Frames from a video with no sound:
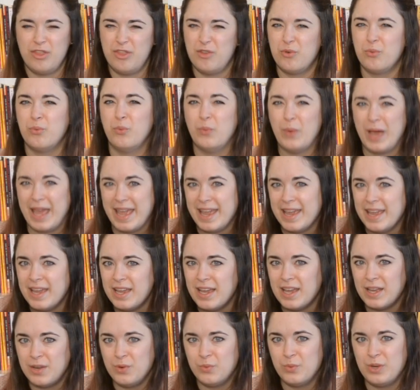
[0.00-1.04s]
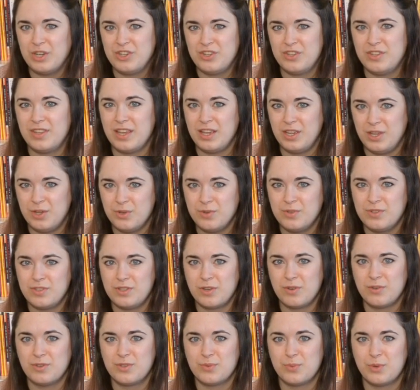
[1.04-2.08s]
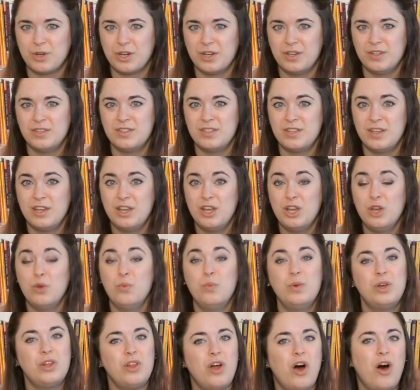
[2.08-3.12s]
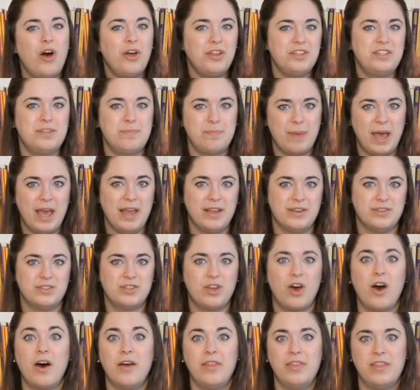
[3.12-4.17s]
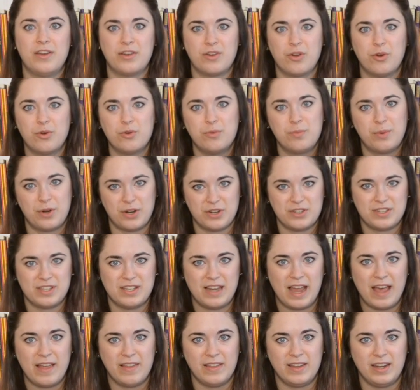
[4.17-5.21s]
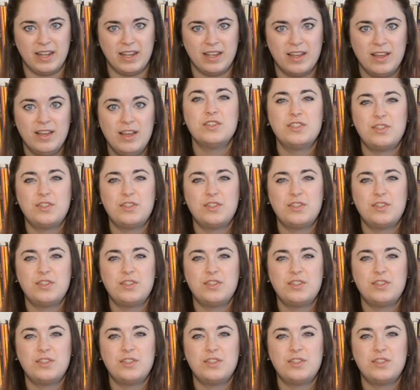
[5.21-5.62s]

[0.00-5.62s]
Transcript: the way in which they use those words, will all depend on their own personality.